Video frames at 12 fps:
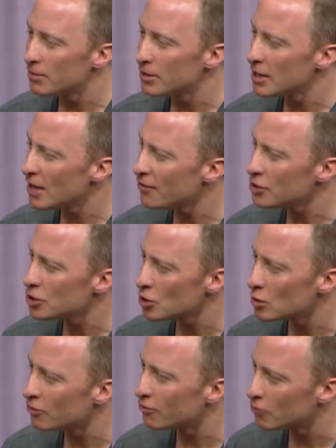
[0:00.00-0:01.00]
never
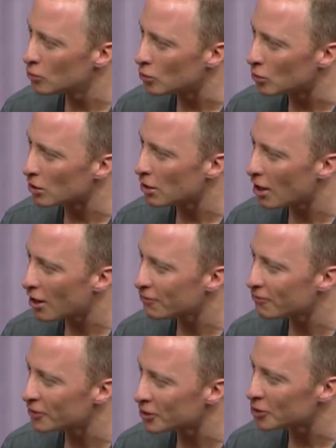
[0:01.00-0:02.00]
show a fool
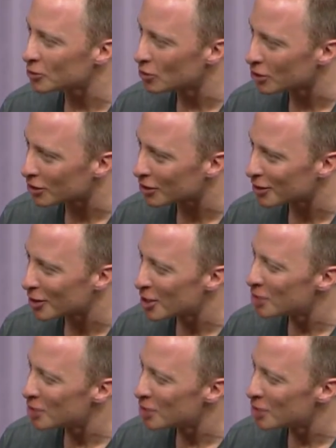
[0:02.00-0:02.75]
half-finished work.